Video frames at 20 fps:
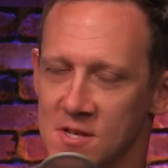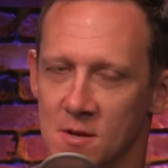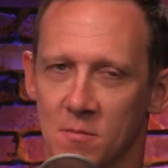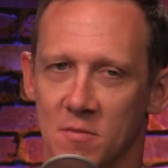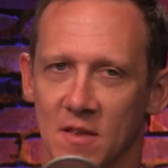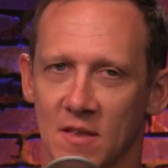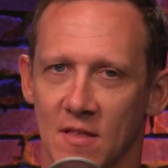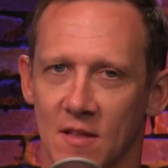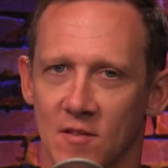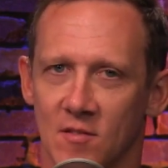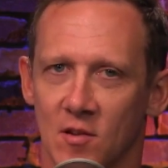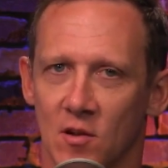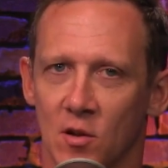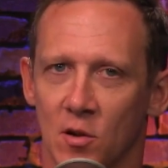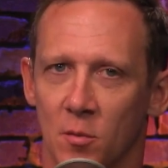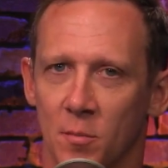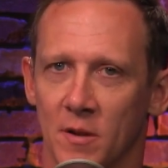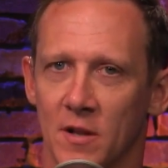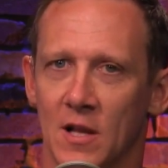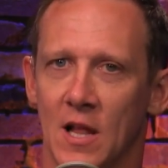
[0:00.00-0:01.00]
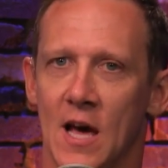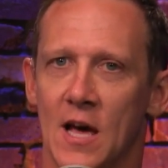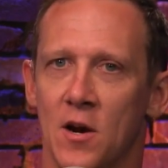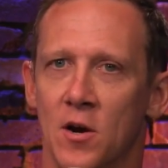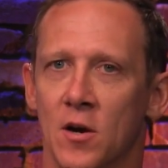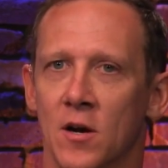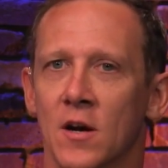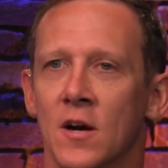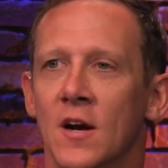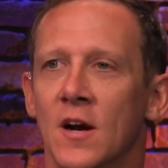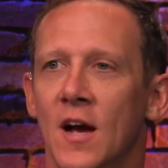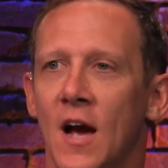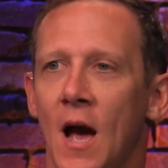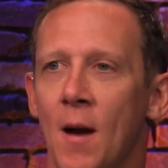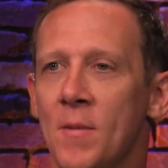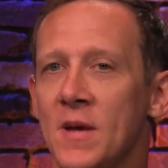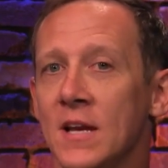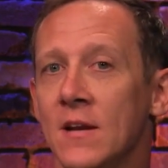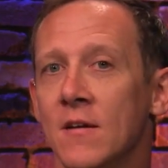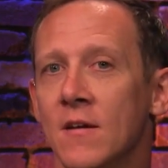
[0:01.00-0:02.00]
something that's a little mm -hmm. bit mm-hmm. lighter. I
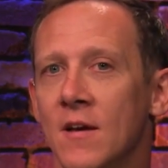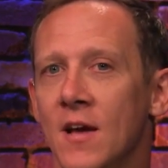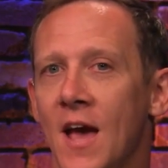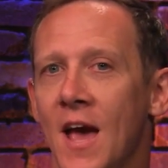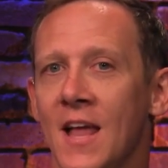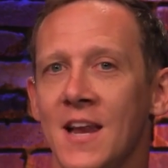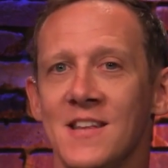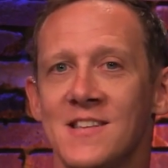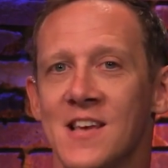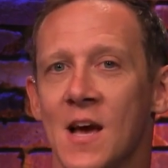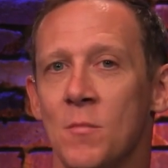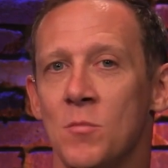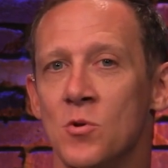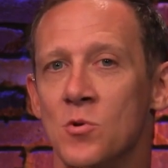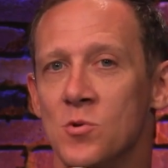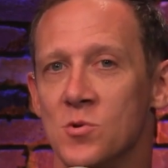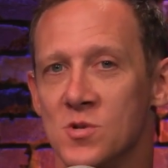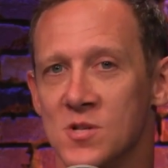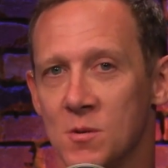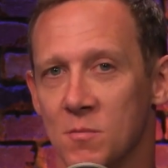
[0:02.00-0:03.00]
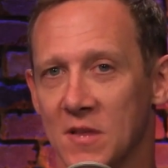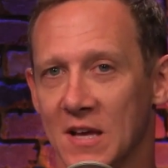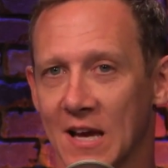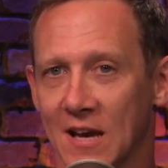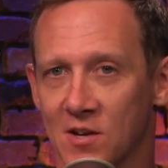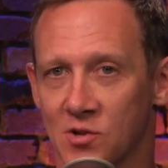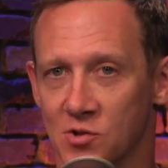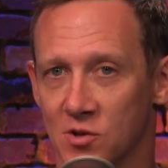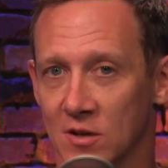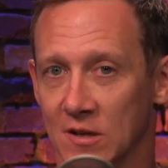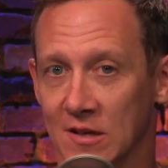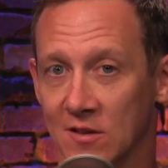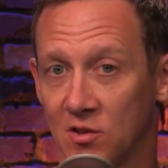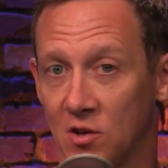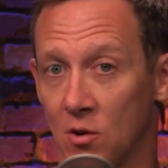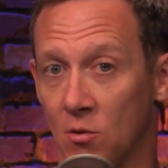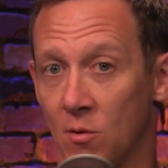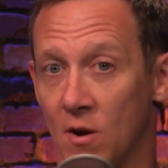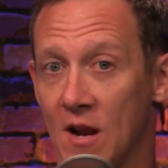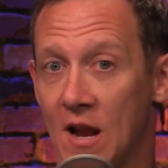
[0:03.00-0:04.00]
mean, anytime you do something extra, it's
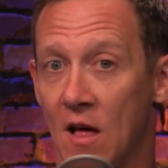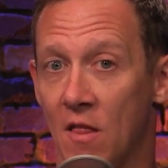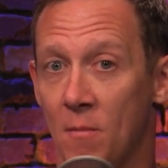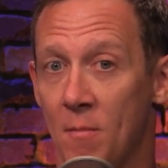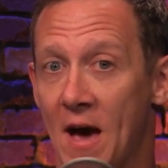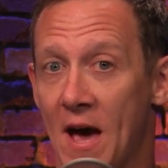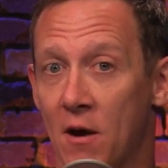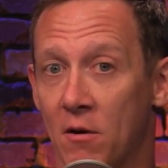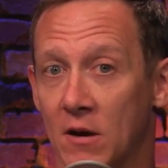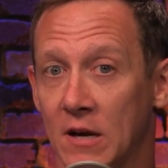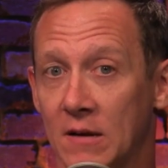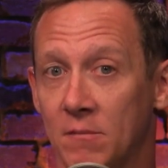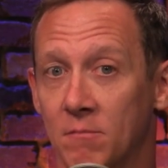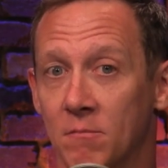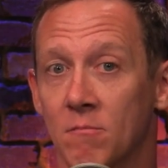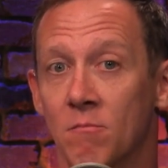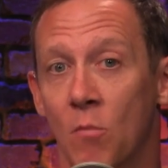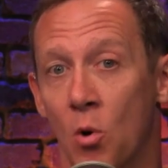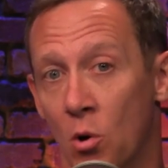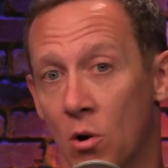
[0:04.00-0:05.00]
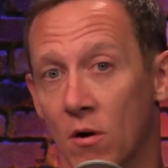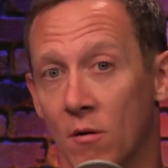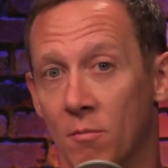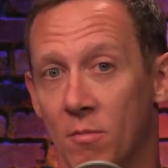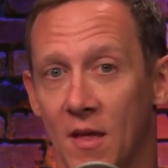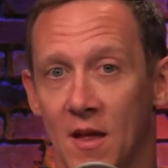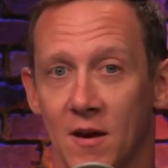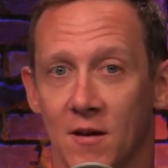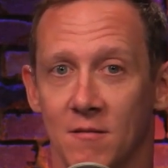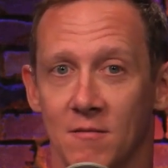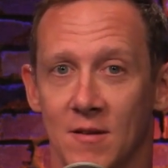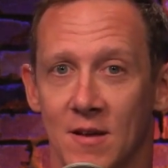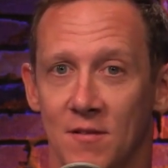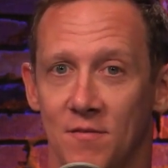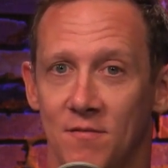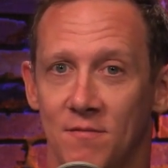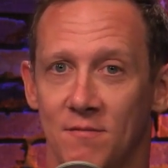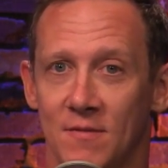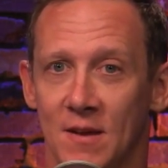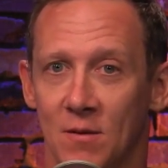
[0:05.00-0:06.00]
going to run down the battery more than
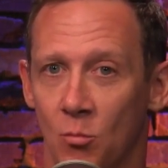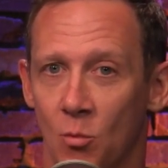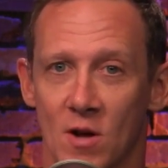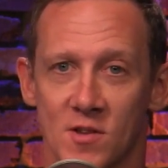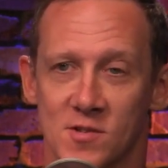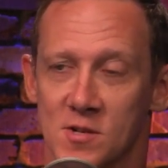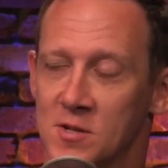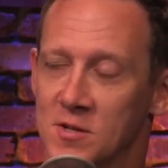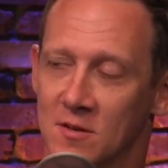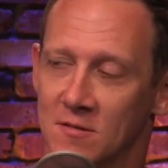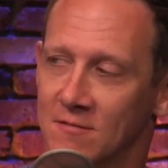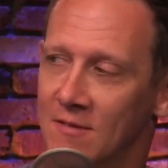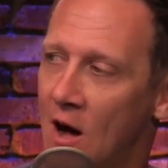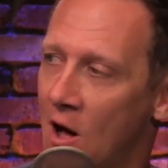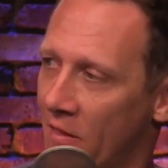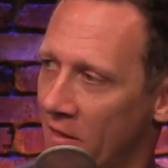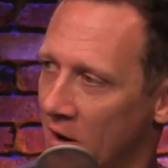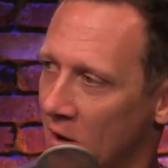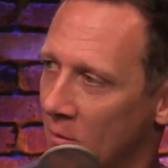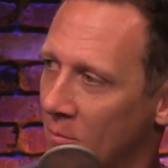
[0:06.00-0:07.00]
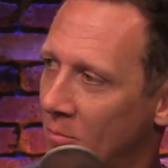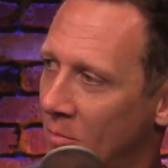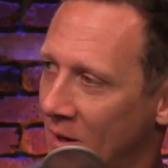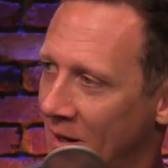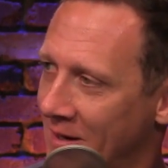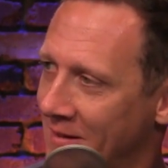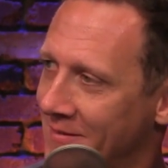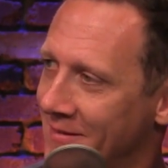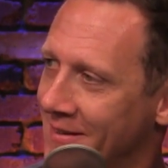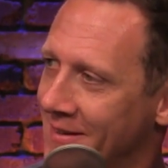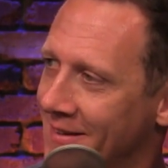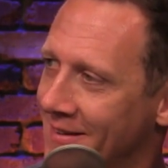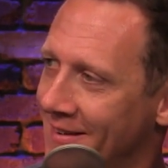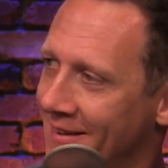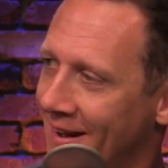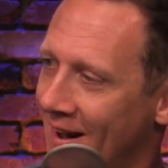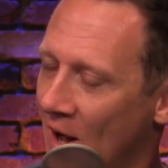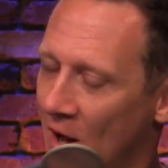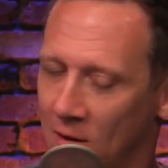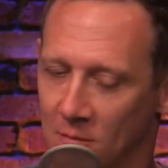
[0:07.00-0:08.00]
if it wasn't on there, but
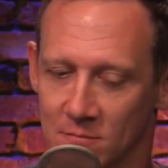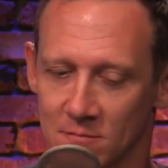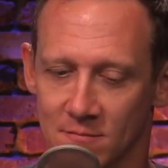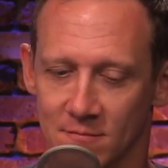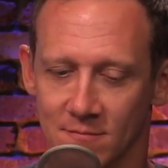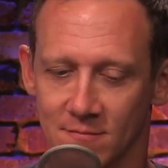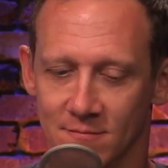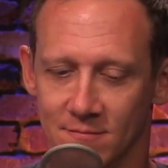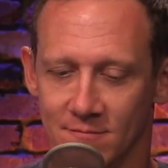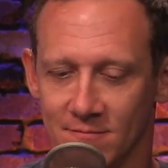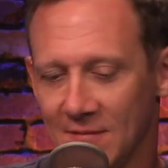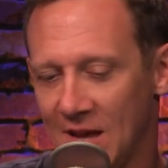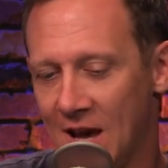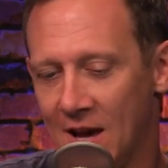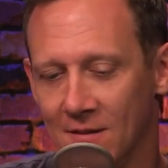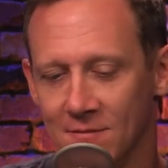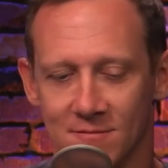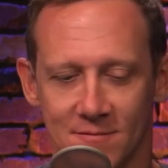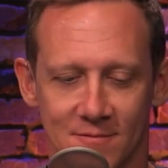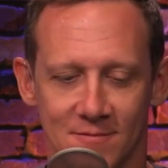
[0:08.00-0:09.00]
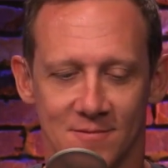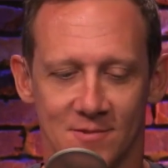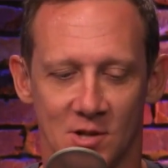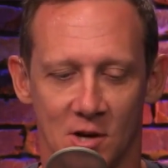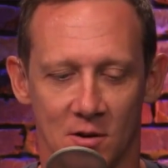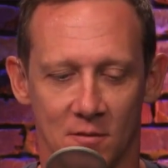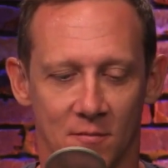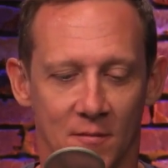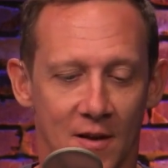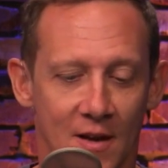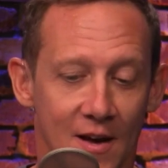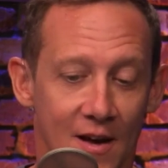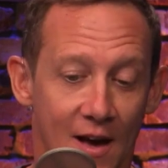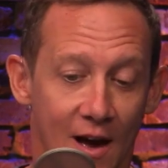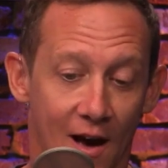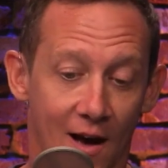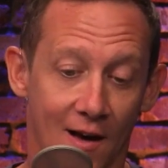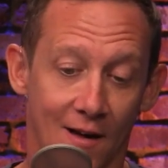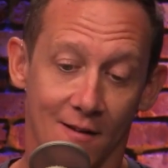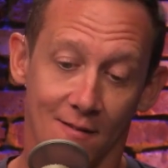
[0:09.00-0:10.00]
um yeah. So,
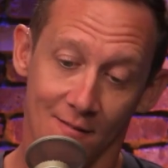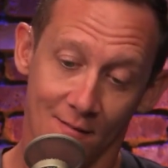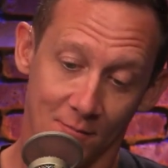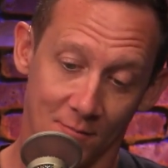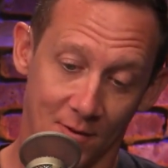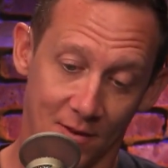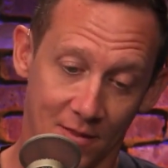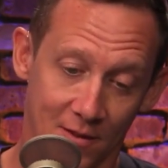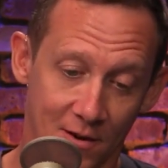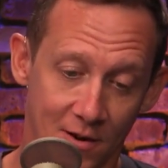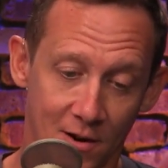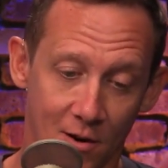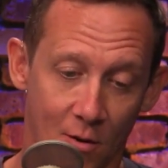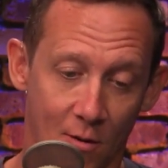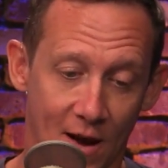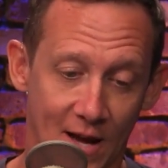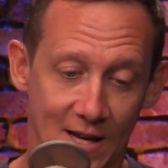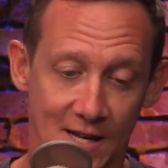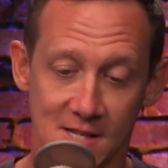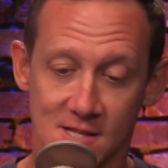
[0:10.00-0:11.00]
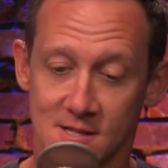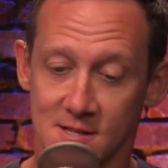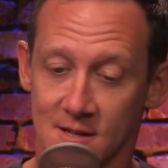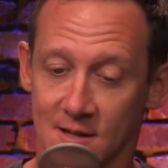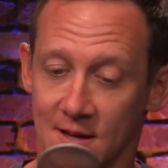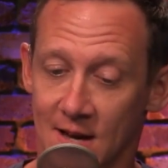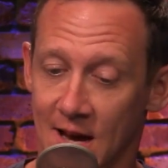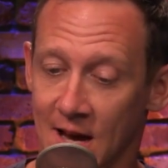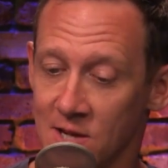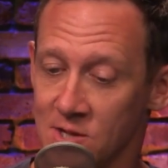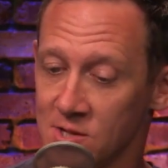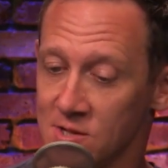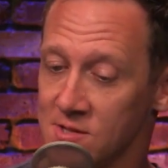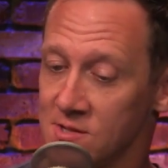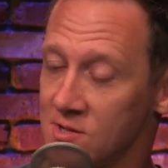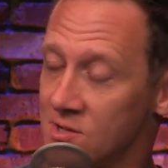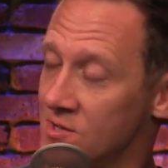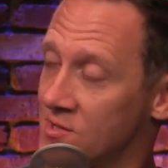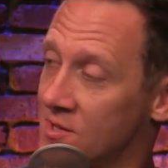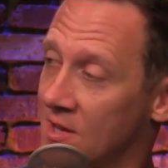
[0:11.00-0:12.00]
uh, well, there you go. I guess uh,
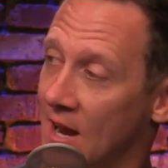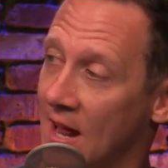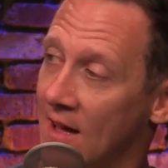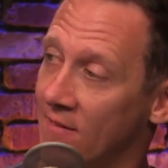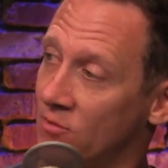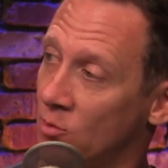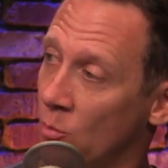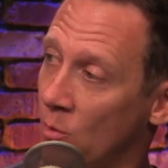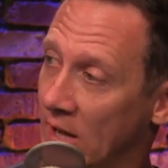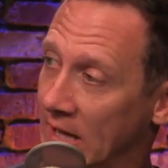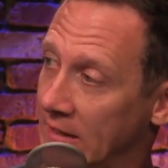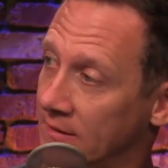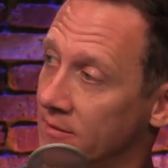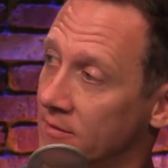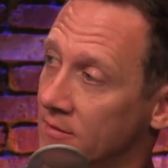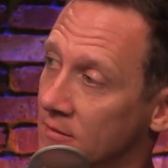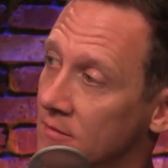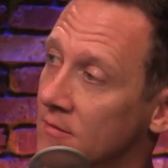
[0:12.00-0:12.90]
Ajit's just going to have to wait.